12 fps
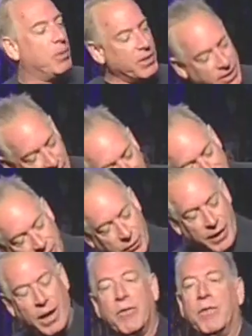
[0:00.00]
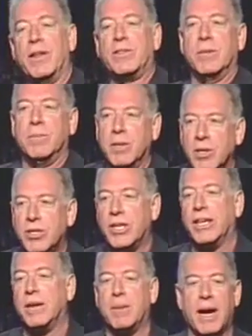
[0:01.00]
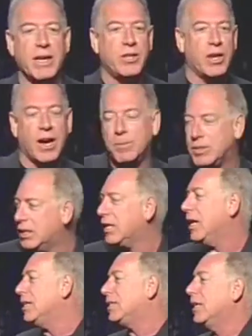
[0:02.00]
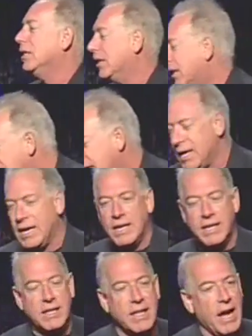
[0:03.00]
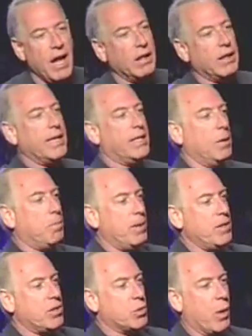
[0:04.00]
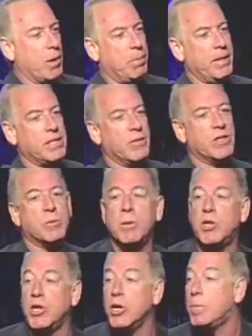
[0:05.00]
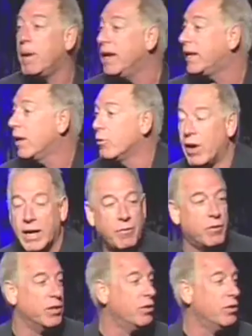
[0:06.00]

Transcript: predictive health that's emerging, and my job is to kind of say, look, the health IT piece is one piece of this, but you better get ready for